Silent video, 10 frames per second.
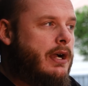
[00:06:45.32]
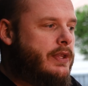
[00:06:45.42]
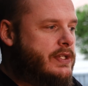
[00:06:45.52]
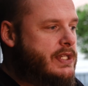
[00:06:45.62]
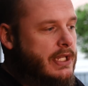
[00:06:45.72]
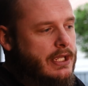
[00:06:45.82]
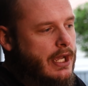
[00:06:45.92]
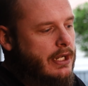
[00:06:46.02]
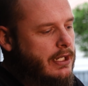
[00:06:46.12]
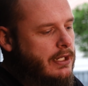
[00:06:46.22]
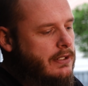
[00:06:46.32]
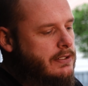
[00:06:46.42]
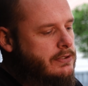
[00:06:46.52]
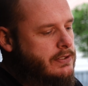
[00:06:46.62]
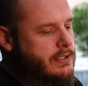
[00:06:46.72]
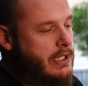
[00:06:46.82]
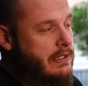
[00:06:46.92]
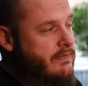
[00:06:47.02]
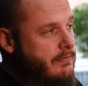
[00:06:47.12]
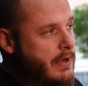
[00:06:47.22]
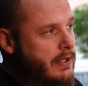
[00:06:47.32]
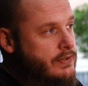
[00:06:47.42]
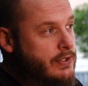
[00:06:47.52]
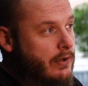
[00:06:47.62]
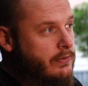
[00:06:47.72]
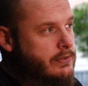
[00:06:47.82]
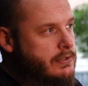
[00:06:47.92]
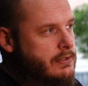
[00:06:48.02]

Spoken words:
This second hunt here, he's 11 months old.